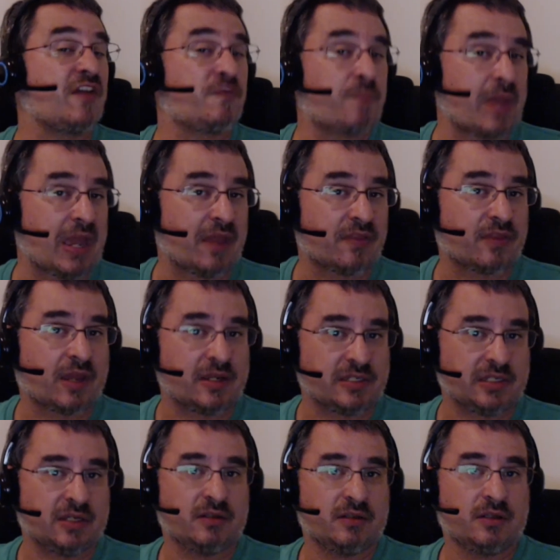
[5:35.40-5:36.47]
path
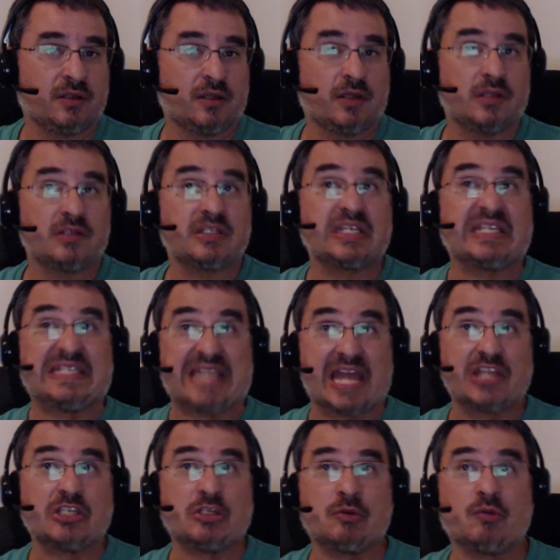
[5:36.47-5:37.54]
idea to
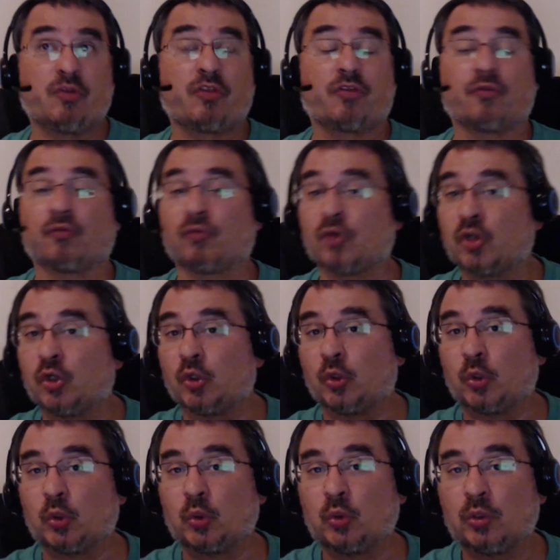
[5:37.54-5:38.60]
get you
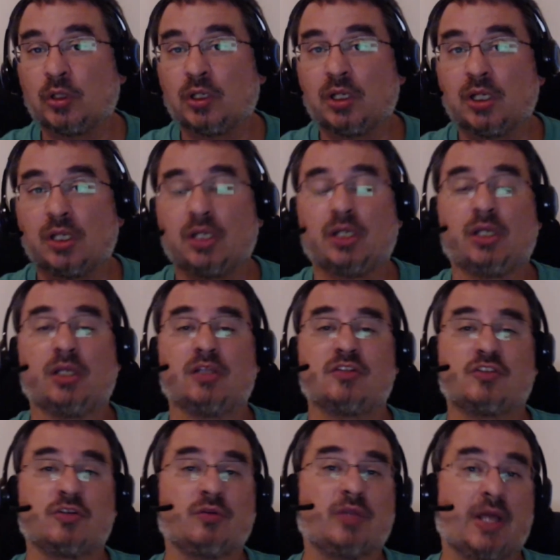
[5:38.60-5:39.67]
through
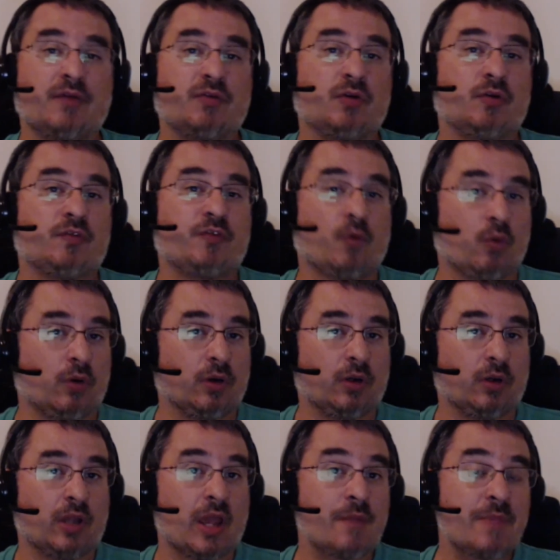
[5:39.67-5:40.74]
to level 4.
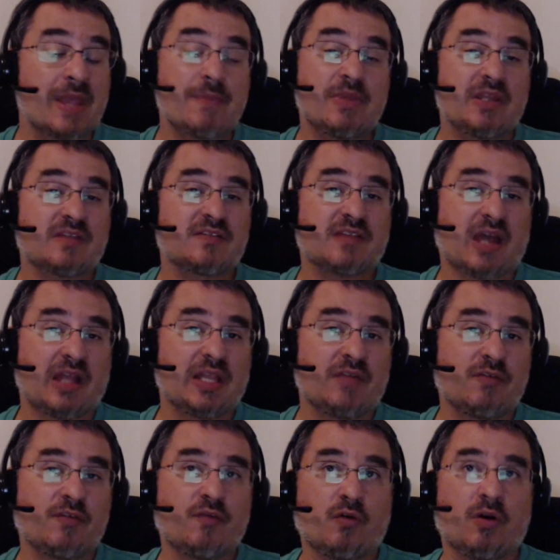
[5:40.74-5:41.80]
And maybe it's not level
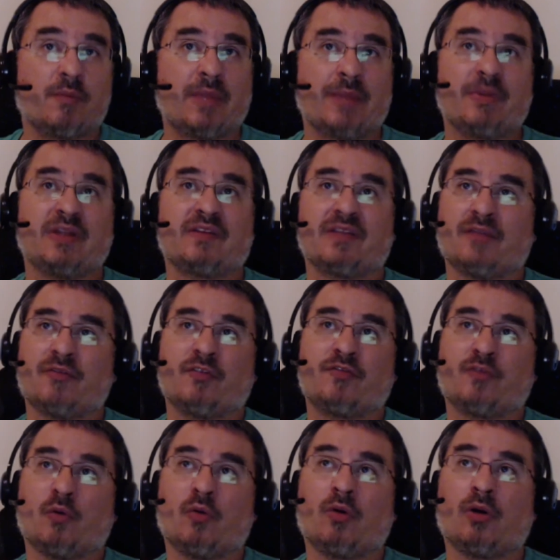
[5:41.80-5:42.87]
4. Maybe it's level
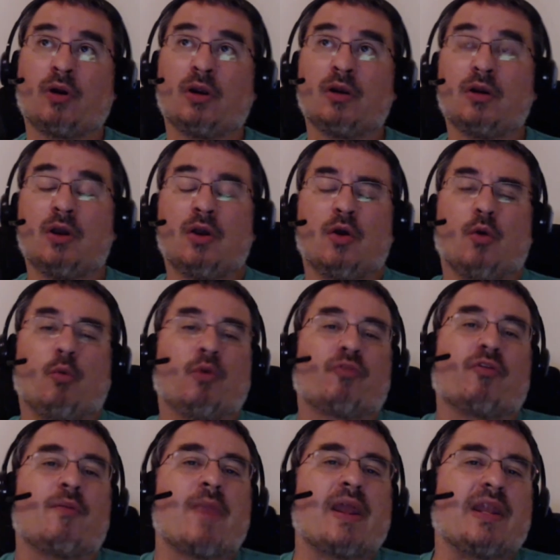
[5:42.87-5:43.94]
4 with
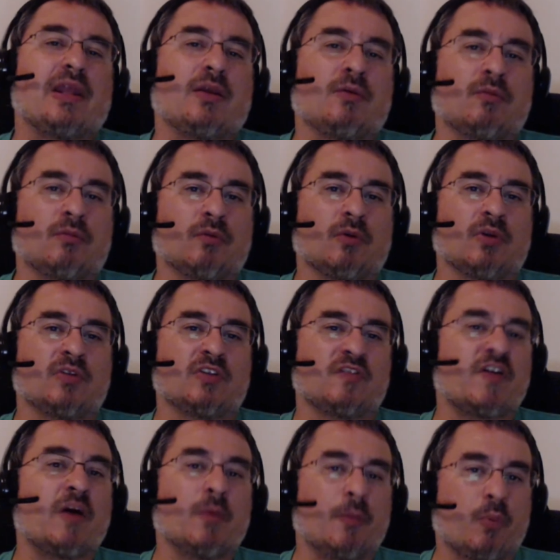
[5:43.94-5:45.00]
remaining
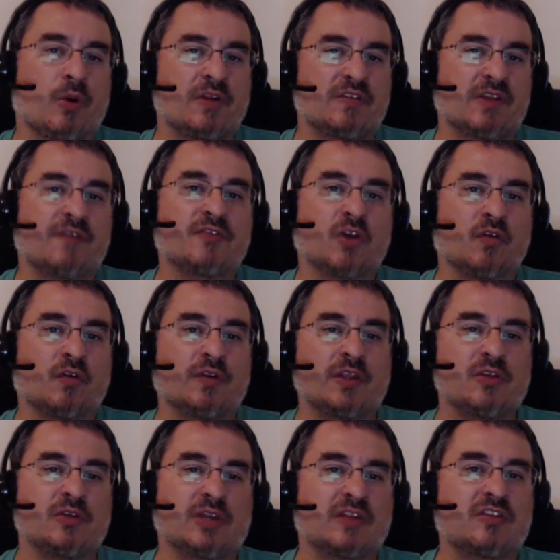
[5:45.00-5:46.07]
development points left over that you
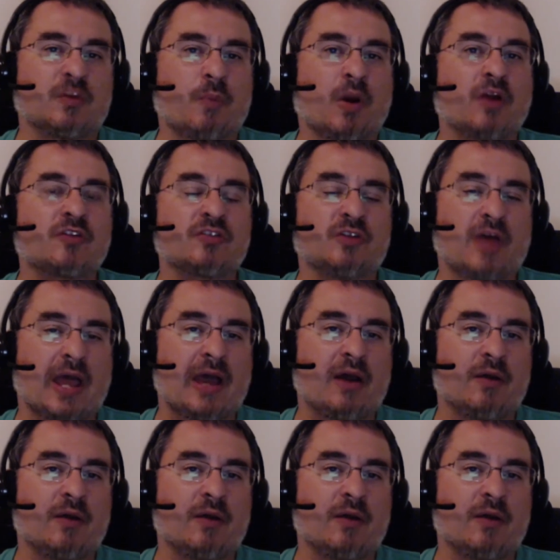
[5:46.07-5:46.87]
get to portion out